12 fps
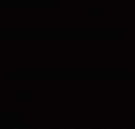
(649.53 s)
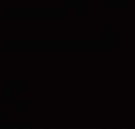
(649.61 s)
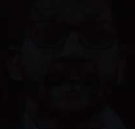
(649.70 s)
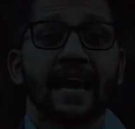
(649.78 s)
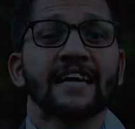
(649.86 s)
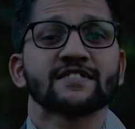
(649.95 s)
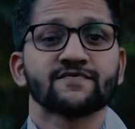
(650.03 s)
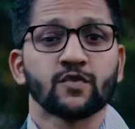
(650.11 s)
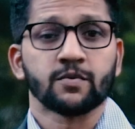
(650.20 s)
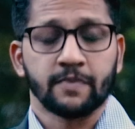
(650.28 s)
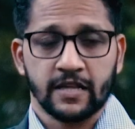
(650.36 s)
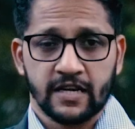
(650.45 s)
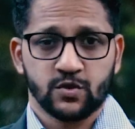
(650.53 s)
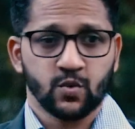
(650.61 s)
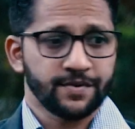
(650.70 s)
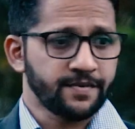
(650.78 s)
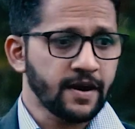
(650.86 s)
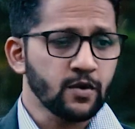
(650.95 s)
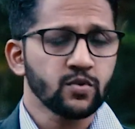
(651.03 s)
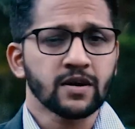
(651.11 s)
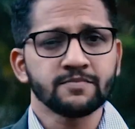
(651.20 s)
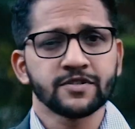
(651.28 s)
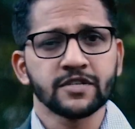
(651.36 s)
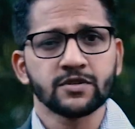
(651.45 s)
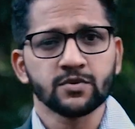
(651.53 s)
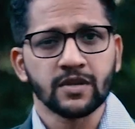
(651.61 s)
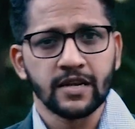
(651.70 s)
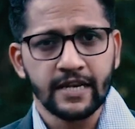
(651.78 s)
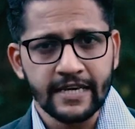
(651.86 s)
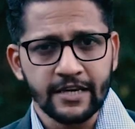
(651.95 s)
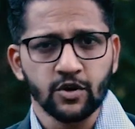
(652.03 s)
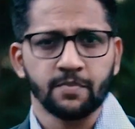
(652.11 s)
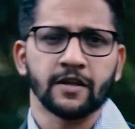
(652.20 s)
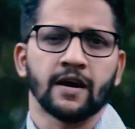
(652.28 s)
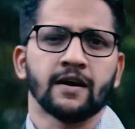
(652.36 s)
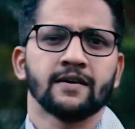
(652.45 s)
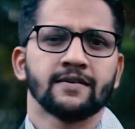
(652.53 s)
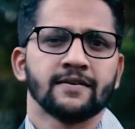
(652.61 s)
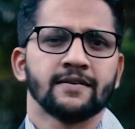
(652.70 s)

It has 4 padas. When Rahu comes into the Leo pada,